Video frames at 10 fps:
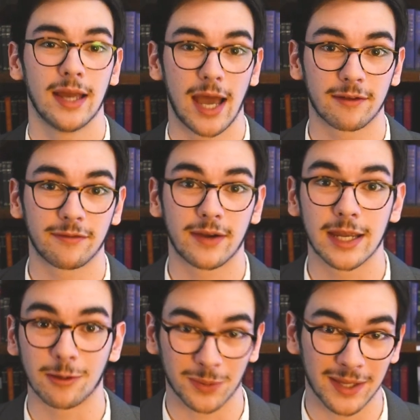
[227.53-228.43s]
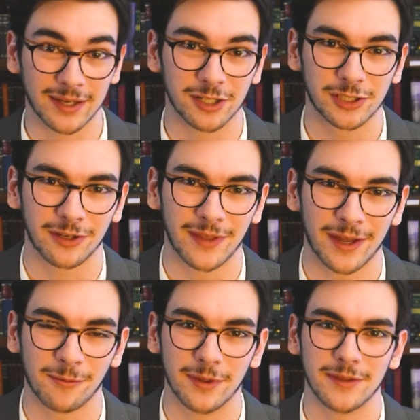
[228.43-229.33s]
edifying and would like to share
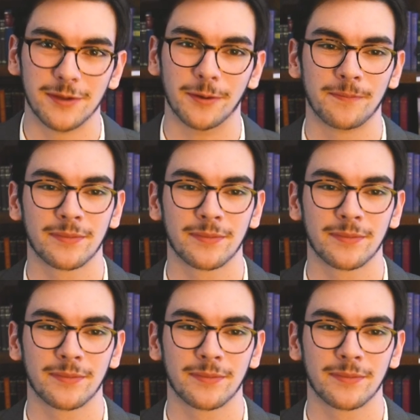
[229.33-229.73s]
that with you.